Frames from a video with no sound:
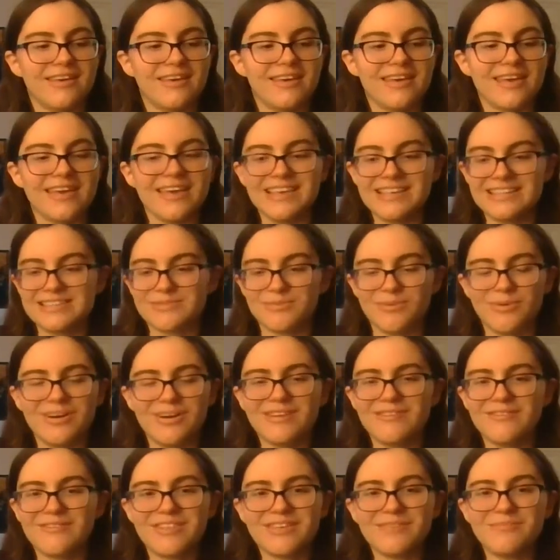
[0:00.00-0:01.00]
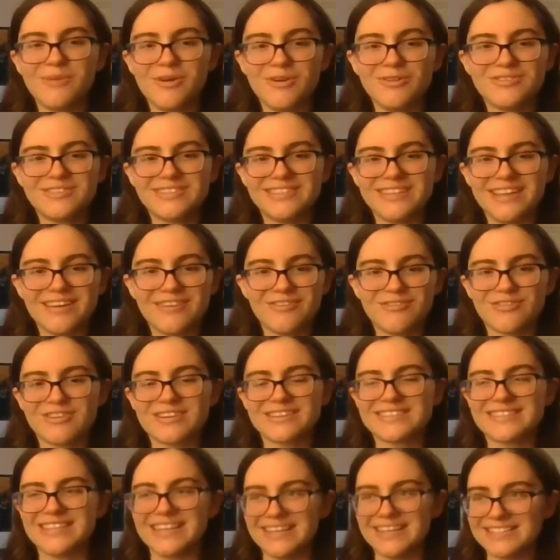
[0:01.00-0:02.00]
is one of the most
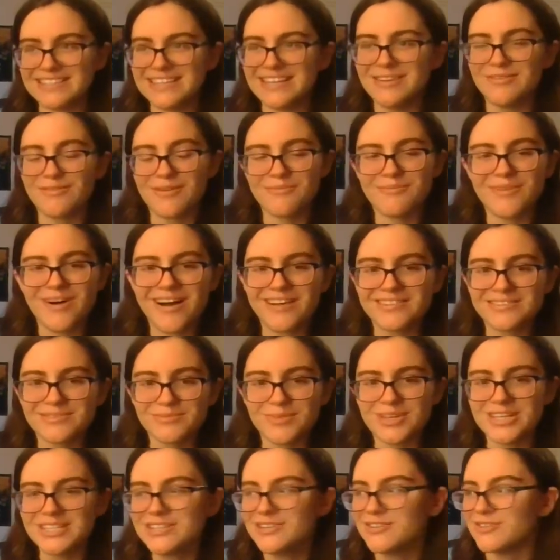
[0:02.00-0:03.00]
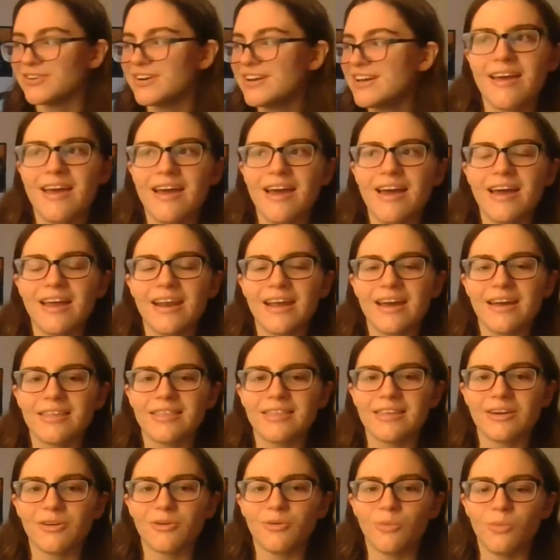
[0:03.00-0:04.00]
dangerous things that you can possibly do. And I
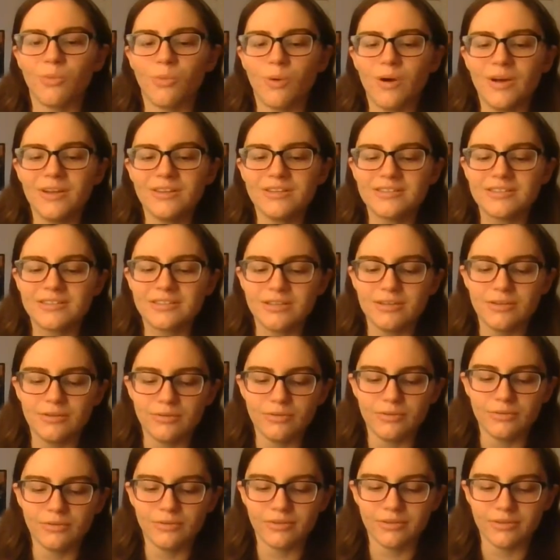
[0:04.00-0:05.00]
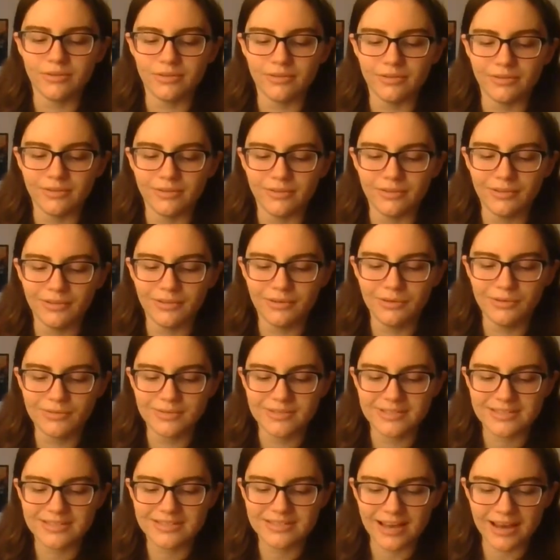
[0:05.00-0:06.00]
think once you
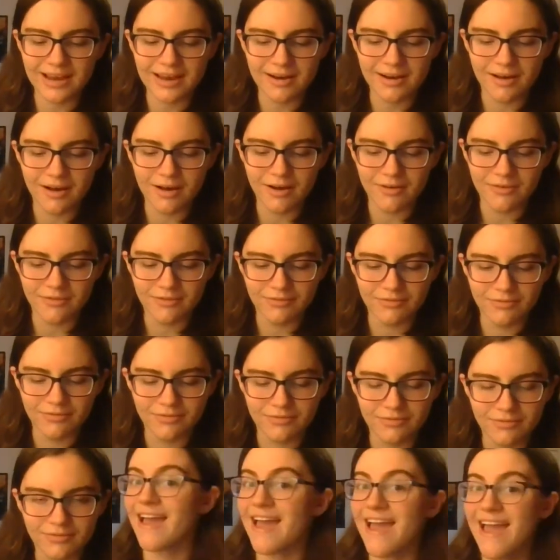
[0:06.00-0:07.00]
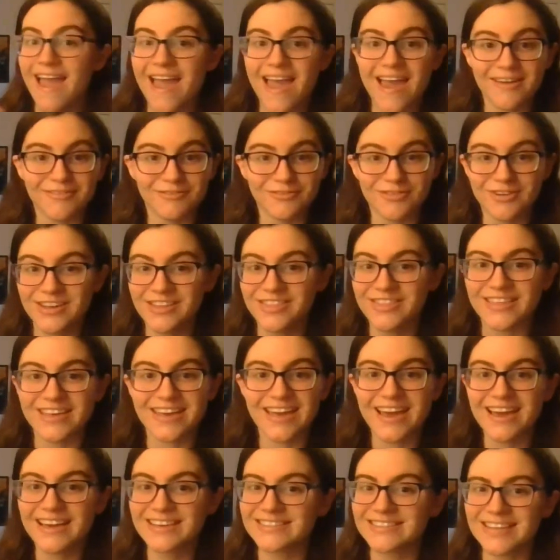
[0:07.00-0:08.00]
lose sight of
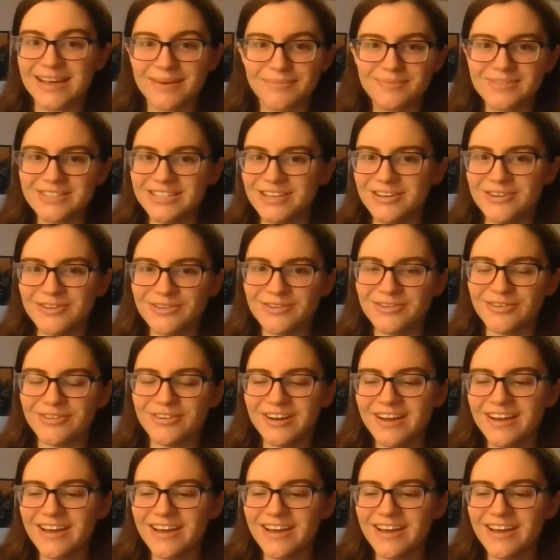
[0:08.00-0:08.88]
everything except you,